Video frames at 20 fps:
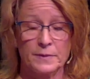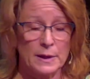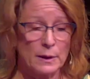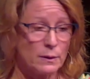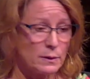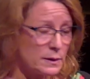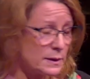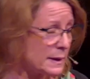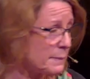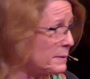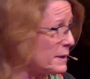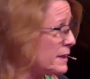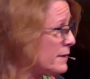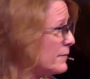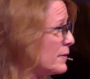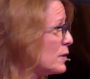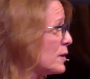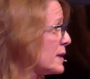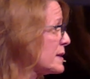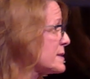Now, let me
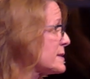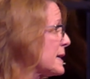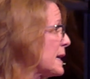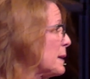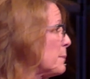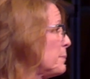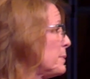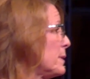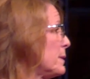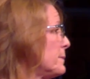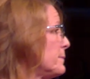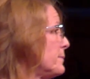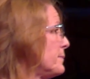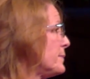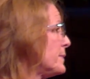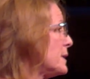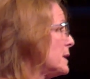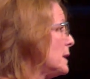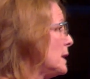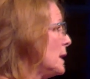give you an example.
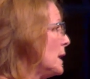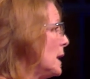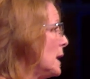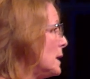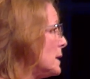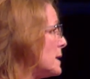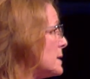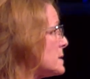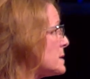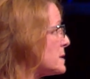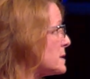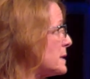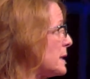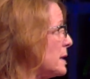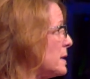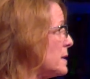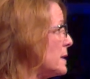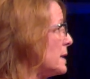Let's say